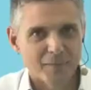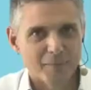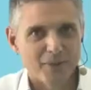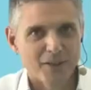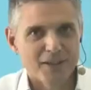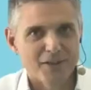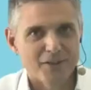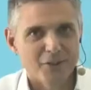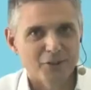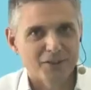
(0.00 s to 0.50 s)
then
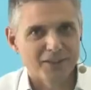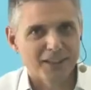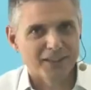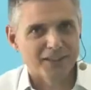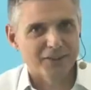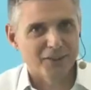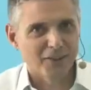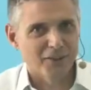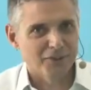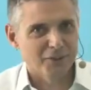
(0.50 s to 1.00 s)
please
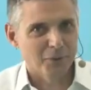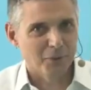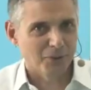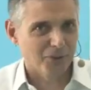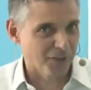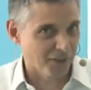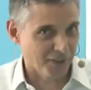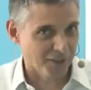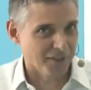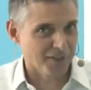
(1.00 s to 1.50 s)
contact
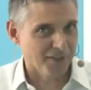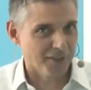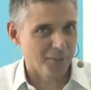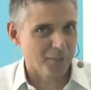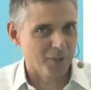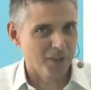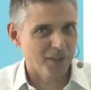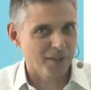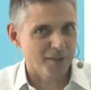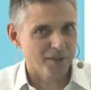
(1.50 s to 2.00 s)
afterwards,
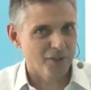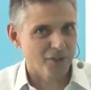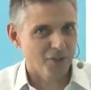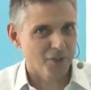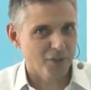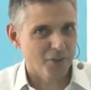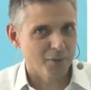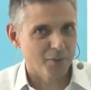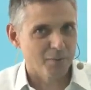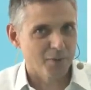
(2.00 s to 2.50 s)
and we can show
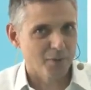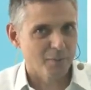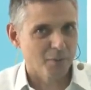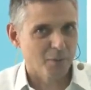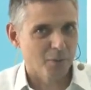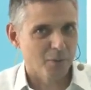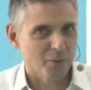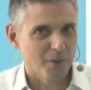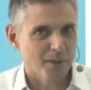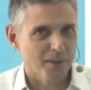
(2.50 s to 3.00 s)
you a bit
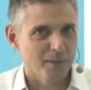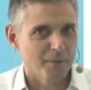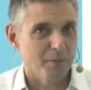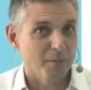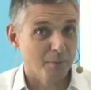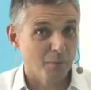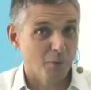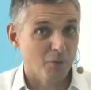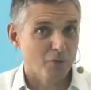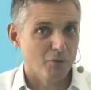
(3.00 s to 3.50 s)
more in a
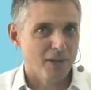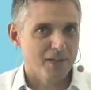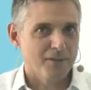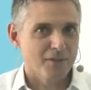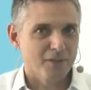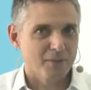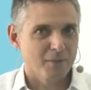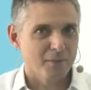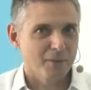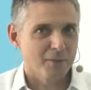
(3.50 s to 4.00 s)
bit more
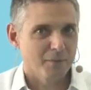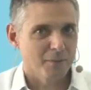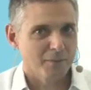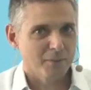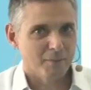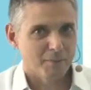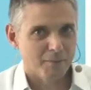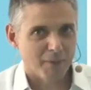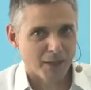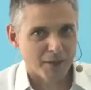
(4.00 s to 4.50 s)

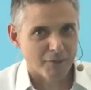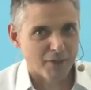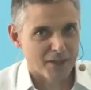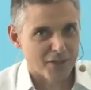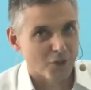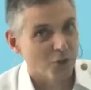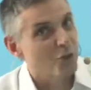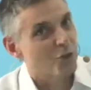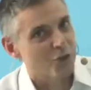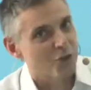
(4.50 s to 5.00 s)
better
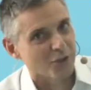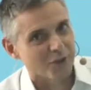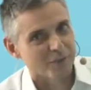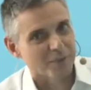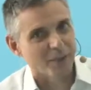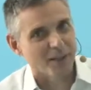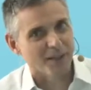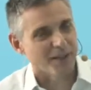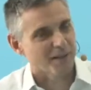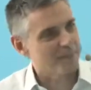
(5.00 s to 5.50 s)

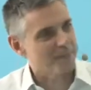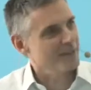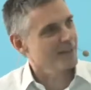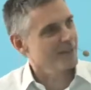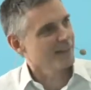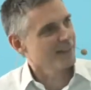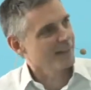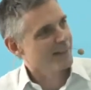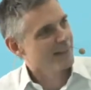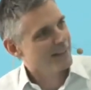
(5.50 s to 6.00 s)
resolution, perhaps.